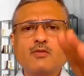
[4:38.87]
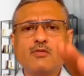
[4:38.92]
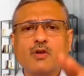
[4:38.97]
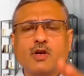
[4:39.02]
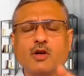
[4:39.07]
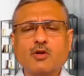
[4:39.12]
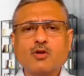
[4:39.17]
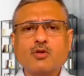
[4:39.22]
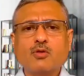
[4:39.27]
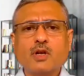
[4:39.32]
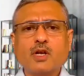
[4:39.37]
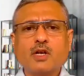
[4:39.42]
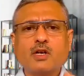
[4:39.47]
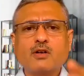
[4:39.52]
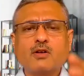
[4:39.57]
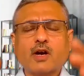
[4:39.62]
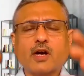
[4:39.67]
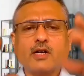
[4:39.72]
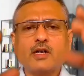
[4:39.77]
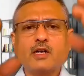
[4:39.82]
We are not doing
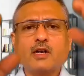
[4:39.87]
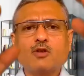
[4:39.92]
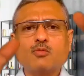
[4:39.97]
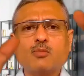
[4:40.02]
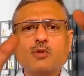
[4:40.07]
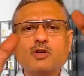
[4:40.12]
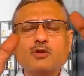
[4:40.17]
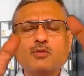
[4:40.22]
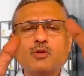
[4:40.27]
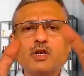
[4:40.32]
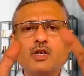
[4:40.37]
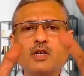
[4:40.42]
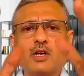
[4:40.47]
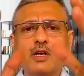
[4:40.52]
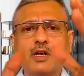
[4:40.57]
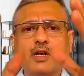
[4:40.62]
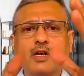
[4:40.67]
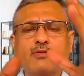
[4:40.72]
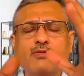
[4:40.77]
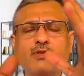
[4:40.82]
it right now, but you
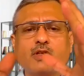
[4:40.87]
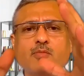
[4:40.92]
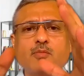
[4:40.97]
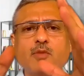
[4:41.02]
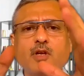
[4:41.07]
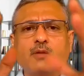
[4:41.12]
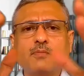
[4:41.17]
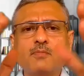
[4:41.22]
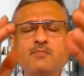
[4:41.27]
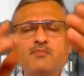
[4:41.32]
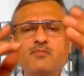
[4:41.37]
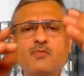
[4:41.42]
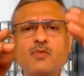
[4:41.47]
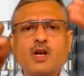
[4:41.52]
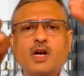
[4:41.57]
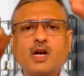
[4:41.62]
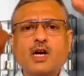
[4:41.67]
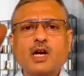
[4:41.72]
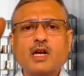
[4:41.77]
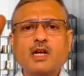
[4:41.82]
can connect with me
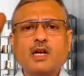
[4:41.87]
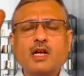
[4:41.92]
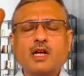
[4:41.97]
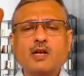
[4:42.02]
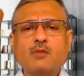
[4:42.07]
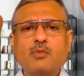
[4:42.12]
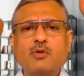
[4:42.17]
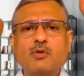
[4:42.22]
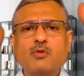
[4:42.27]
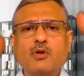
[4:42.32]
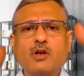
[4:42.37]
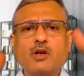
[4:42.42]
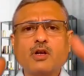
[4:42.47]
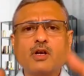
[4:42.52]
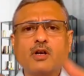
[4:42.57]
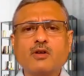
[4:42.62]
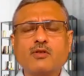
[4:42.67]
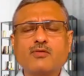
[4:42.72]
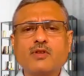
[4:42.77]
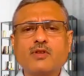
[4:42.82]
and I'll help you
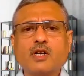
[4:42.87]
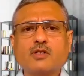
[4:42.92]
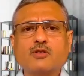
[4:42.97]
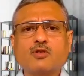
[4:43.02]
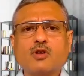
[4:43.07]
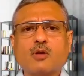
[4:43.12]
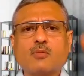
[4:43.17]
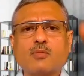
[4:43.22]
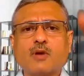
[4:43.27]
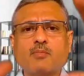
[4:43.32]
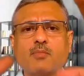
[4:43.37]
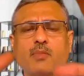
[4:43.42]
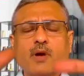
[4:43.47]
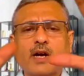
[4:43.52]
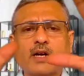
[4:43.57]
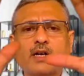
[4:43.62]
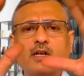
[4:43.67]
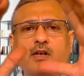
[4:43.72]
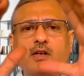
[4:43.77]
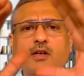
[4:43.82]
clear off that trauma
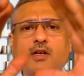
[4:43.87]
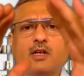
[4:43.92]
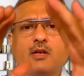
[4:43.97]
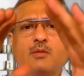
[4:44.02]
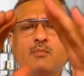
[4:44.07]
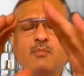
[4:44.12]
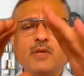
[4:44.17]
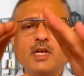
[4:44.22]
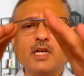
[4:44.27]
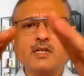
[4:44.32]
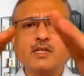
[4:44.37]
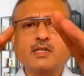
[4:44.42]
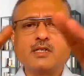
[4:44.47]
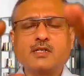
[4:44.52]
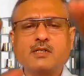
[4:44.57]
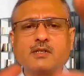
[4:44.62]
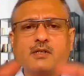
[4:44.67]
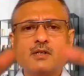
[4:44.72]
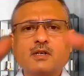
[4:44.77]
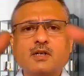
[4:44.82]
practically in
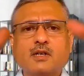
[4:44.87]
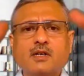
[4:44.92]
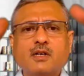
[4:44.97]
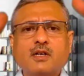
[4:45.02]
minutes.